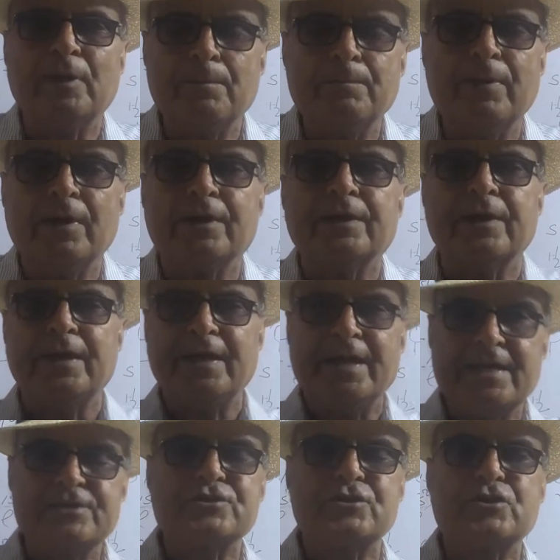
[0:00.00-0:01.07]
number,
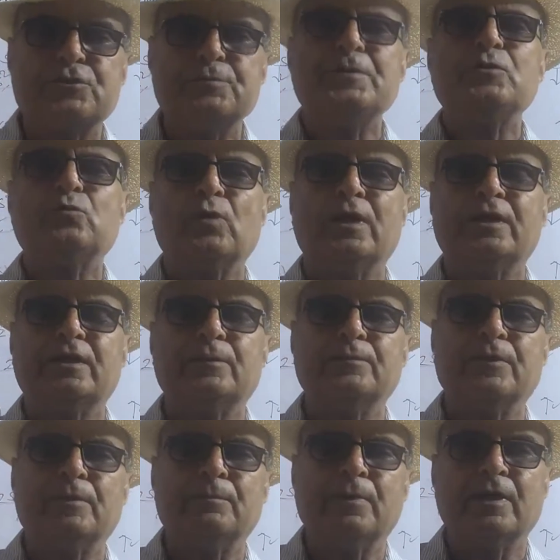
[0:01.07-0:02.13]
s spin quantum
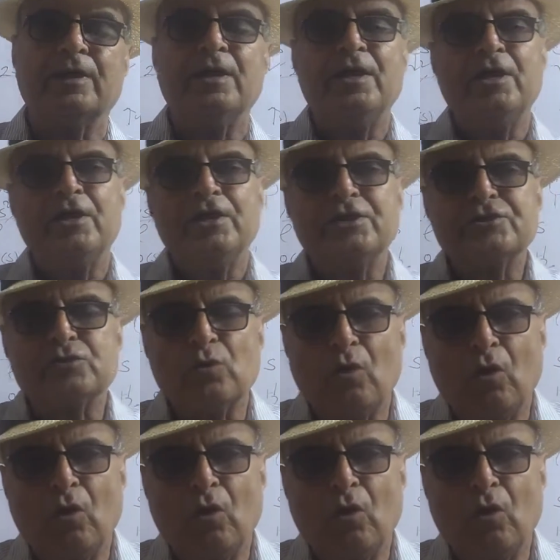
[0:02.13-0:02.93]
number, is